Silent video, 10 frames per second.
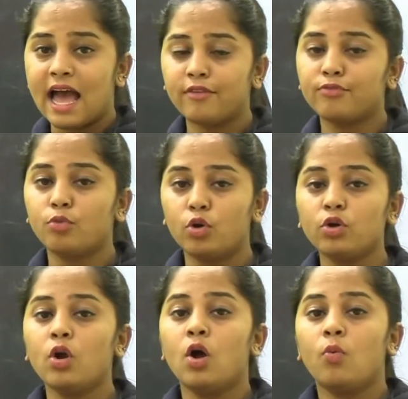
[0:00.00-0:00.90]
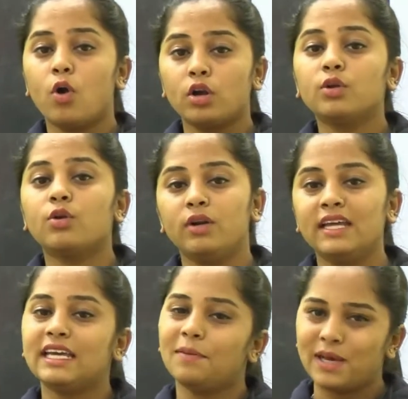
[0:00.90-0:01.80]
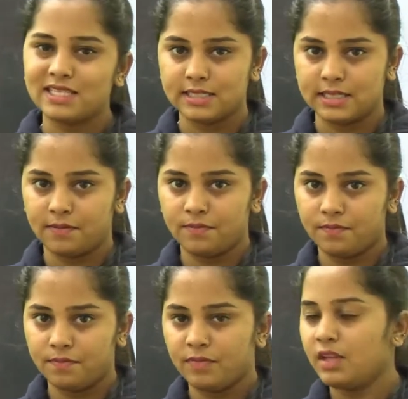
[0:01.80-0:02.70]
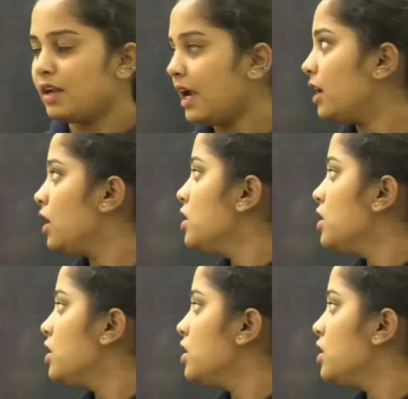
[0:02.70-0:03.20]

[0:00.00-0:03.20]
have more water holding capacity, right?